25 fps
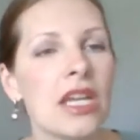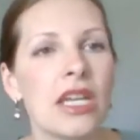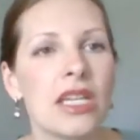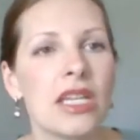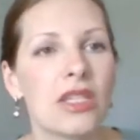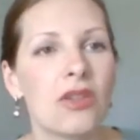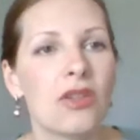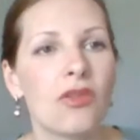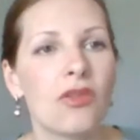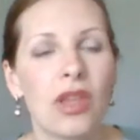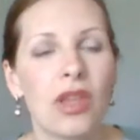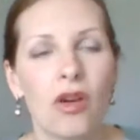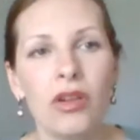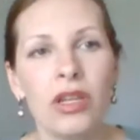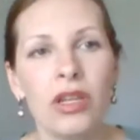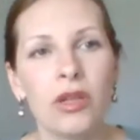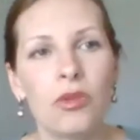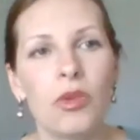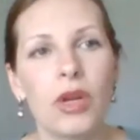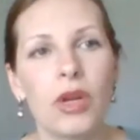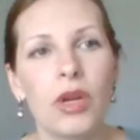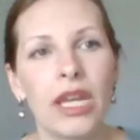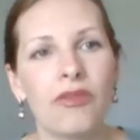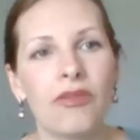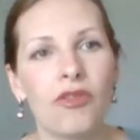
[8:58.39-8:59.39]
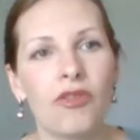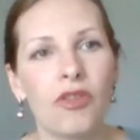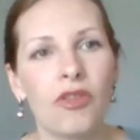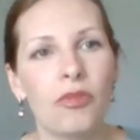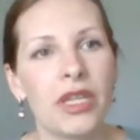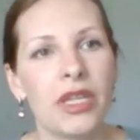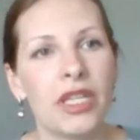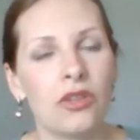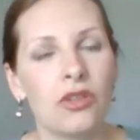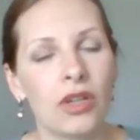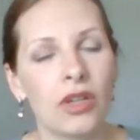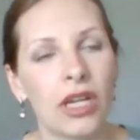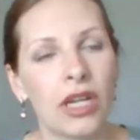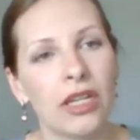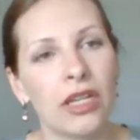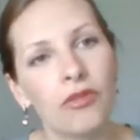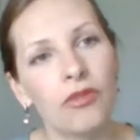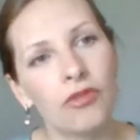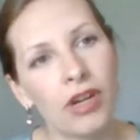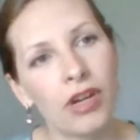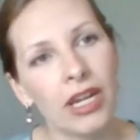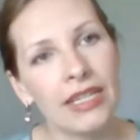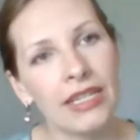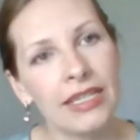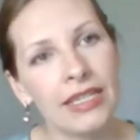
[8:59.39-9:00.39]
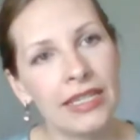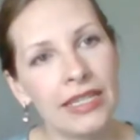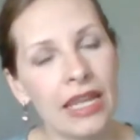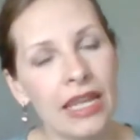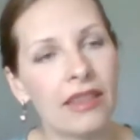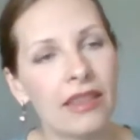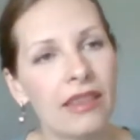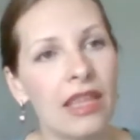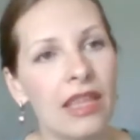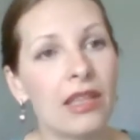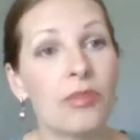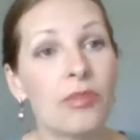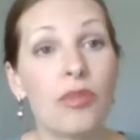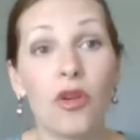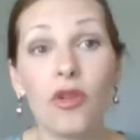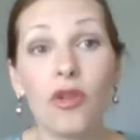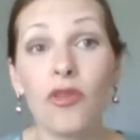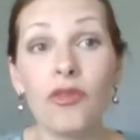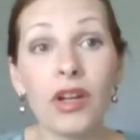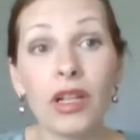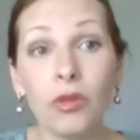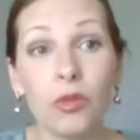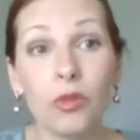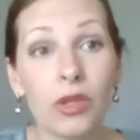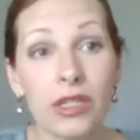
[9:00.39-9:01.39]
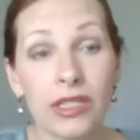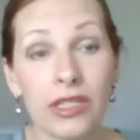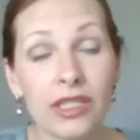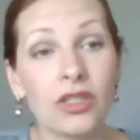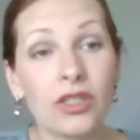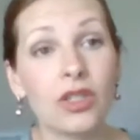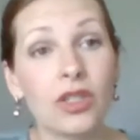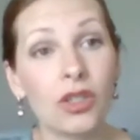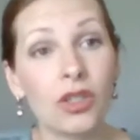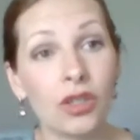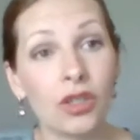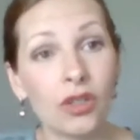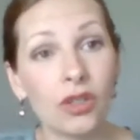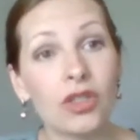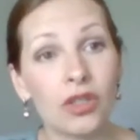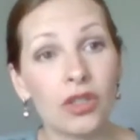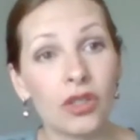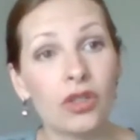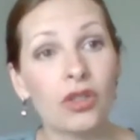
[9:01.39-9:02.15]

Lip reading: So the only way for me to kind of raise that profile was to